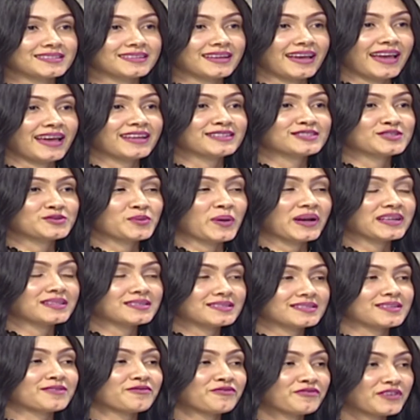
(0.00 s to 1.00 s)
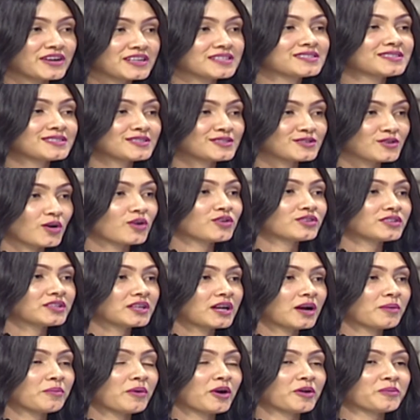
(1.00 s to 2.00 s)
hence why it's the first song to
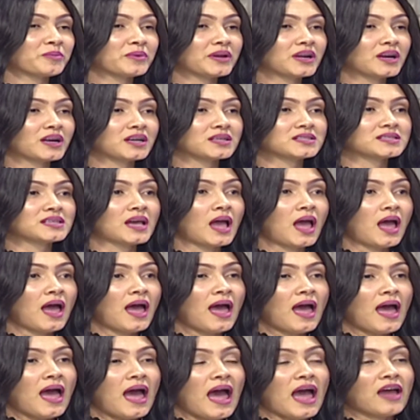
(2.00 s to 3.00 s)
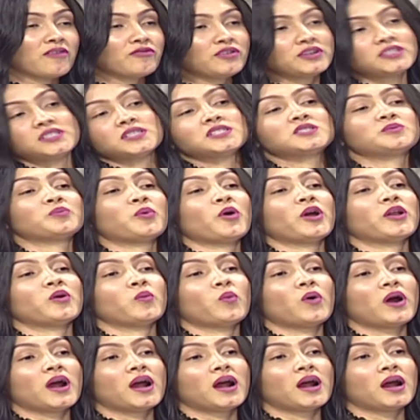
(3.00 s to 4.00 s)
come out, because I've reached this point
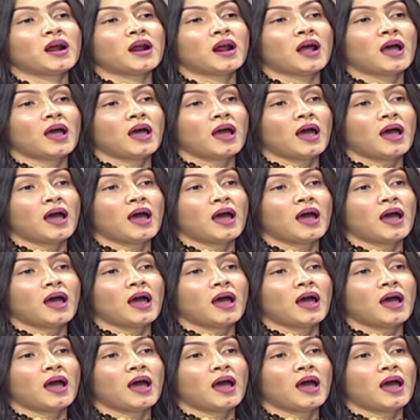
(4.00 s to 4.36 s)
where